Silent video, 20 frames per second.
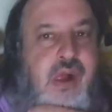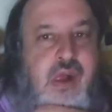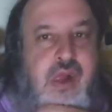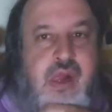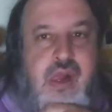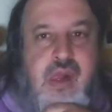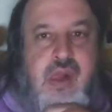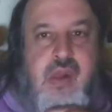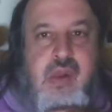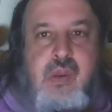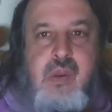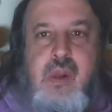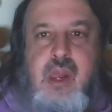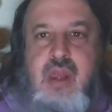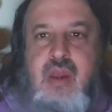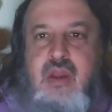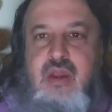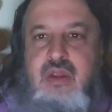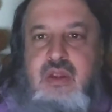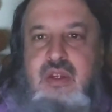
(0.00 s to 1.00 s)
And
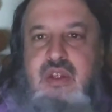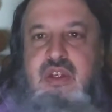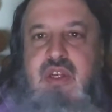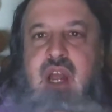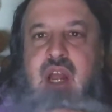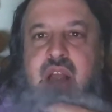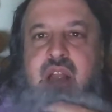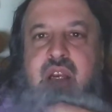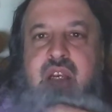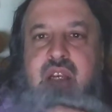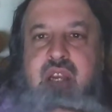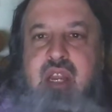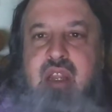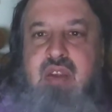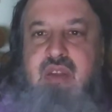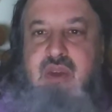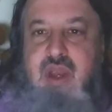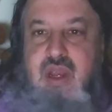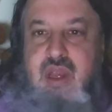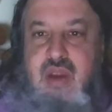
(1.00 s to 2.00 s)
I use a chocolate
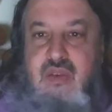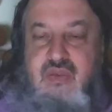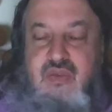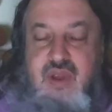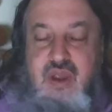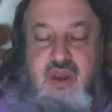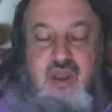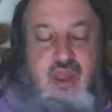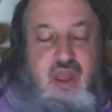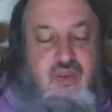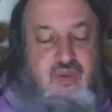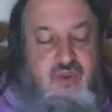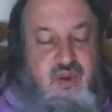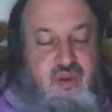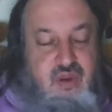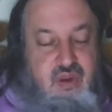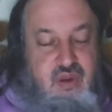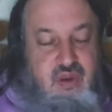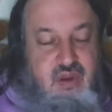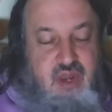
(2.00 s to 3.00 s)
shaker, so I got a fun, I
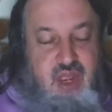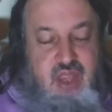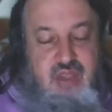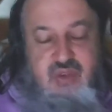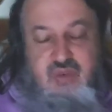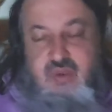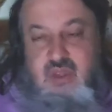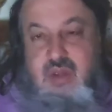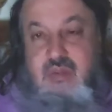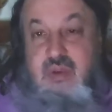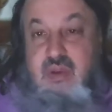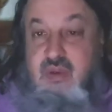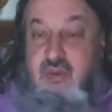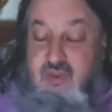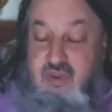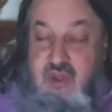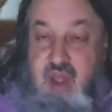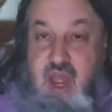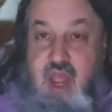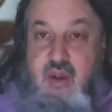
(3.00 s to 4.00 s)
found a good ice cream,
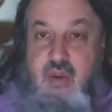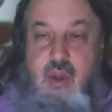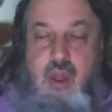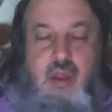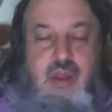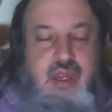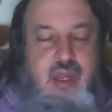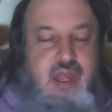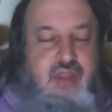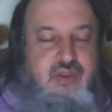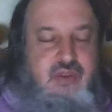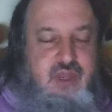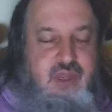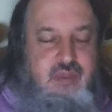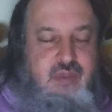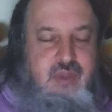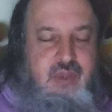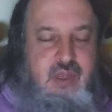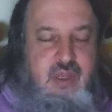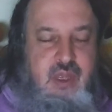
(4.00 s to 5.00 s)
high quality ice
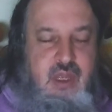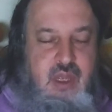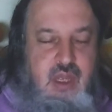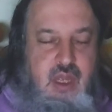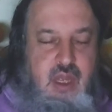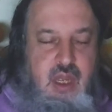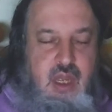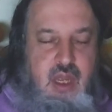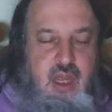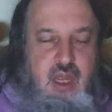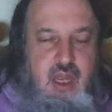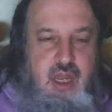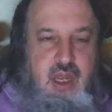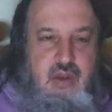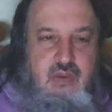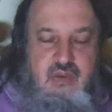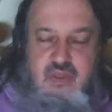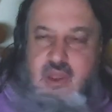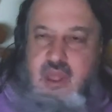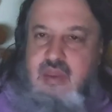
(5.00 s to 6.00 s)
cream,
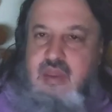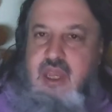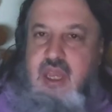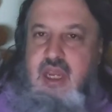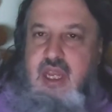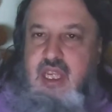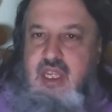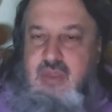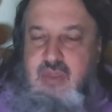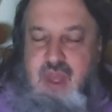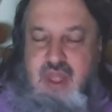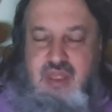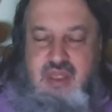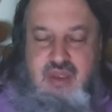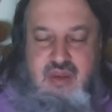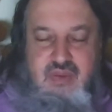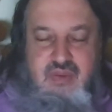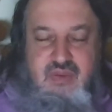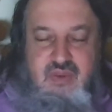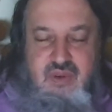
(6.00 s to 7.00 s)
uh, for not that
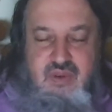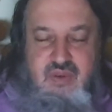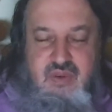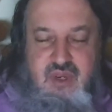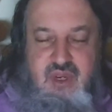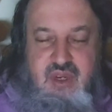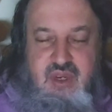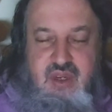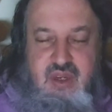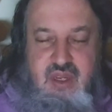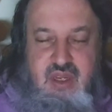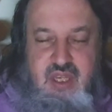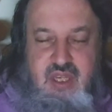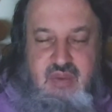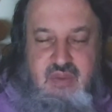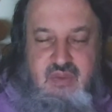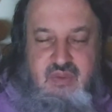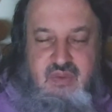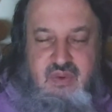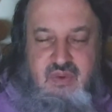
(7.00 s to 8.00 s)
expense, for, for,
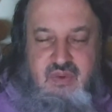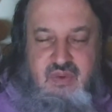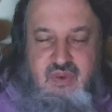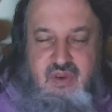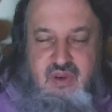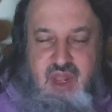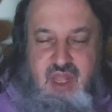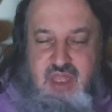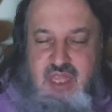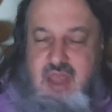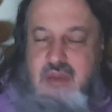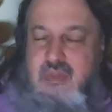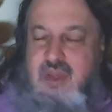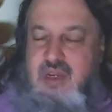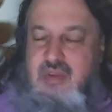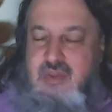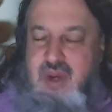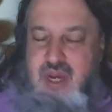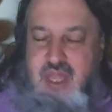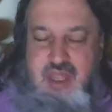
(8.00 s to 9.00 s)
for, for not that
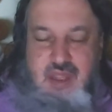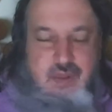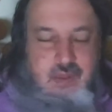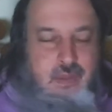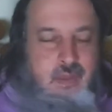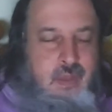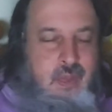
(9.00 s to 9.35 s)
much money.